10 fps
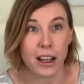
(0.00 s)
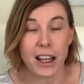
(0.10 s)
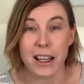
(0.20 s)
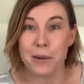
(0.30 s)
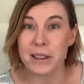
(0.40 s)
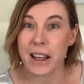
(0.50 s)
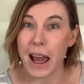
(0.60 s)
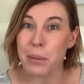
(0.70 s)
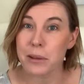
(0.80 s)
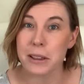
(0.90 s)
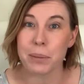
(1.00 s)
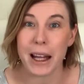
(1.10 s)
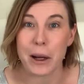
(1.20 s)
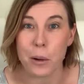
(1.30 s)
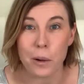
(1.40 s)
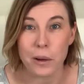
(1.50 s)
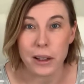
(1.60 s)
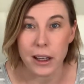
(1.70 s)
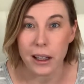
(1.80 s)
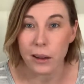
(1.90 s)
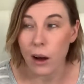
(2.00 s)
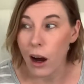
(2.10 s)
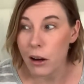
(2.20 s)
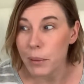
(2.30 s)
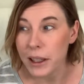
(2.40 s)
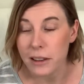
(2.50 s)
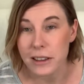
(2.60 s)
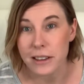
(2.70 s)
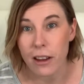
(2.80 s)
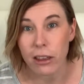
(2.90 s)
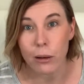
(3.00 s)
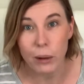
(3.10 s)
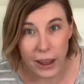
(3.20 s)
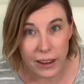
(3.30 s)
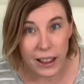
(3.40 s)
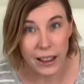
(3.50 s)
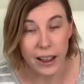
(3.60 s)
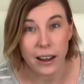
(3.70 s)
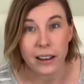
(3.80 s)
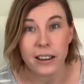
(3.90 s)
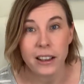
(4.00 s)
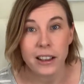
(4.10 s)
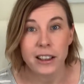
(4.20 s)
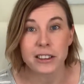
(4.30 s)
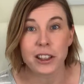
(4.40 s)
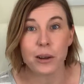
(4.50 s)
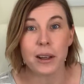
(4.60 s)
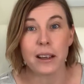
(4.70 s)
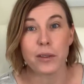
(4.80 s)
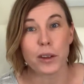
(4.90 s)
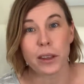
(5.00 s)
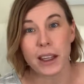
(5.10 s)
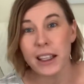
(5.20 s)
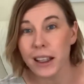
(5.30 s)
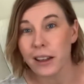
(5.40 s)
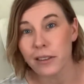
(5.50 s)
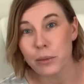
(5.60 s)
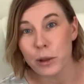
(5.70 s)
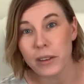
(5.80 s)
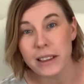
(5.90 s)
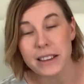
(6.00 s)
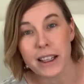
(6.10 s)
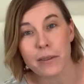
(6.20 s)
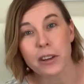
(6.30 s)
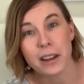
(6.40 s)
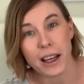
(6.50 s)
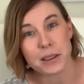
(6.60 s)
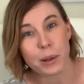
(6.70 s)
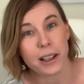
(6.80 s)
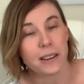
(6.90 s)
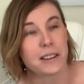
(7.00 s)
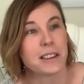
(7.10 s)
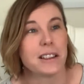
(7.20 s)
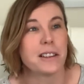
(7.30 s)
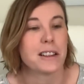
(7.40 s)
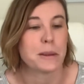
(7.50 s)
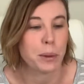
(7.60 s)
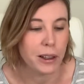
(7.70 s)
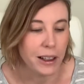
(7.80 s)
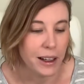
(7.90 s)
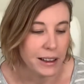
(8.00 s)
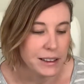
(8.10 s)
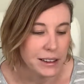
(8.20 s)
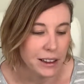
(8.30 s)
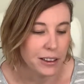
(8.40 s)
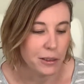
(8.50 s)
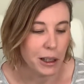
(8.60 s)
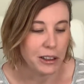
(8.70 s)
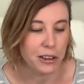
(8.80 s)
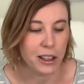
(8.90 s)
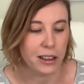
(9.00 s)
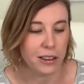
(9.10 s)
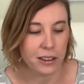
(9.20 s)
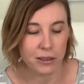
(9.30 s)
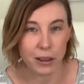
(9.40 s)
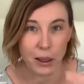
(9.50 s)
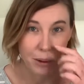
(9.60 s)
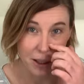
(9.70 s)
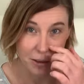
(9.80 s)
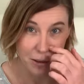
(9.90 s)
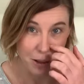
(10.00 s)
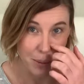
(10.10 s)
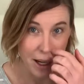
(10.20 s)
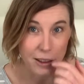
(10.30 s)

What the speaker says: and he was able to play all year long because the weather here. So if you're thinking of moving to Denver, and that's why you're listening to this podcast, and you're wondering when I'm going to talk